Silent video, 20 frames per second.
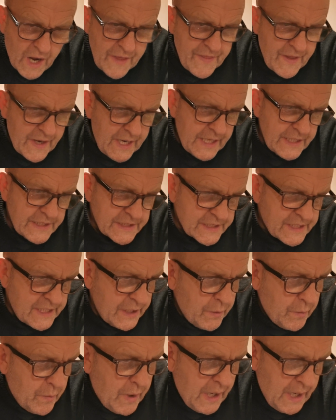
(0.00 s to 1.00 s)
the next
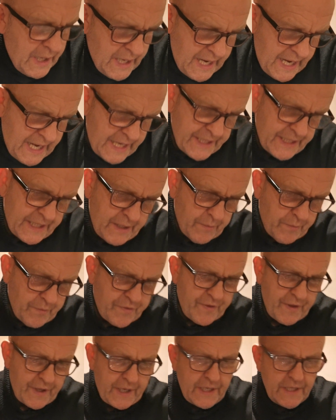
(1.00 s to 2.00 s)
little handy little
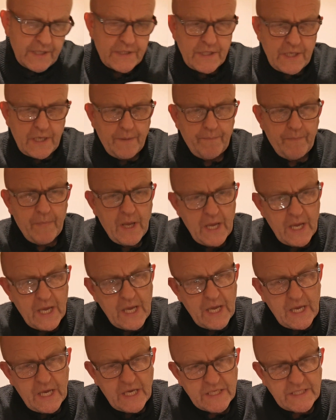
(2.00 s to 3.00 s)
thing is
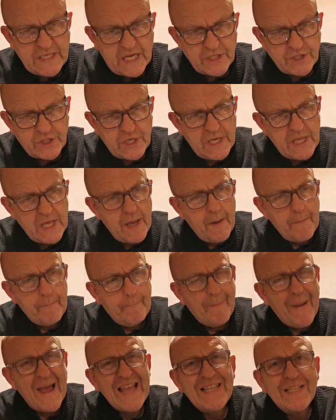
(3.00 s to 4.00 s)
actually
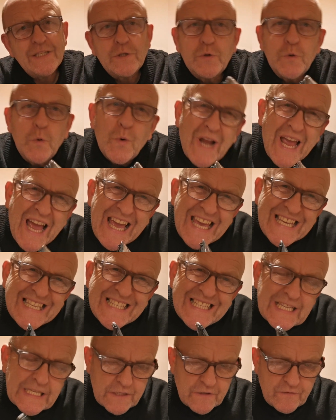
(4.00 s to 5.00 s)
pencil
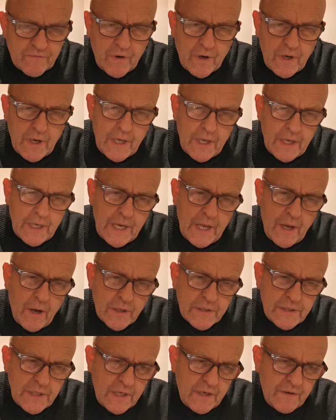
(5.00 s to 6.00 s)
cases. Right now,
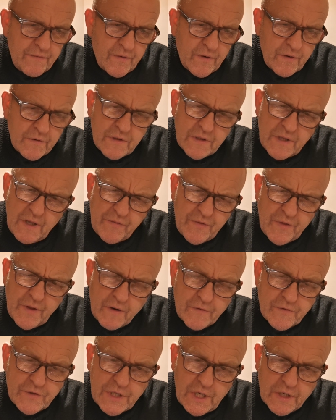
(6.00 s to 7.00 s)
I don't think
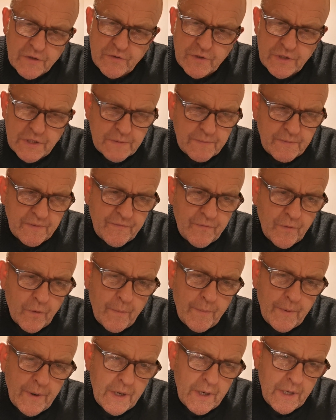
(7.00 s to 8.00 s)
I've showed you this
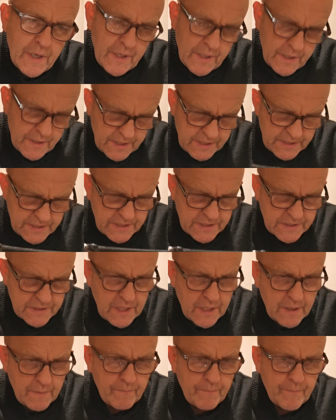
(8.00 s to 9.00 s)
before, but this is
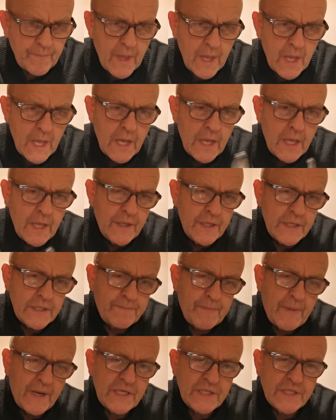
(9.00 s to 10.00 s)
this
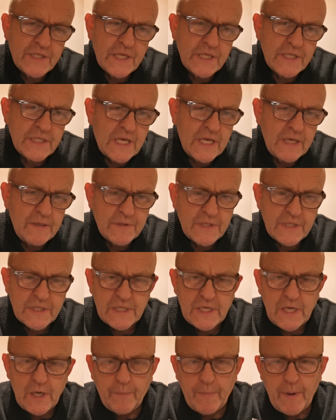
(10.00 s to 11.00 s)
keeps things
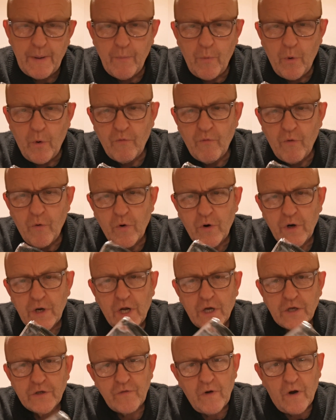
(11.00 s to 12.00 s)
a little bit more
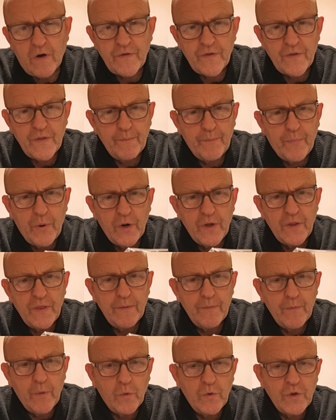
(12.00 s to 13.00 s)
organised, rather than
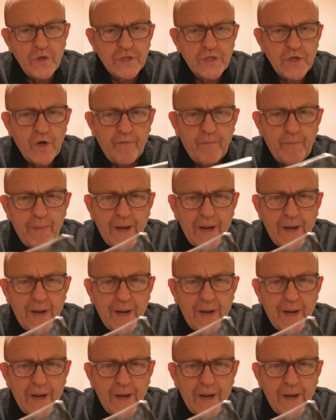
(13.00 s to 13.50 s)
putting all your soft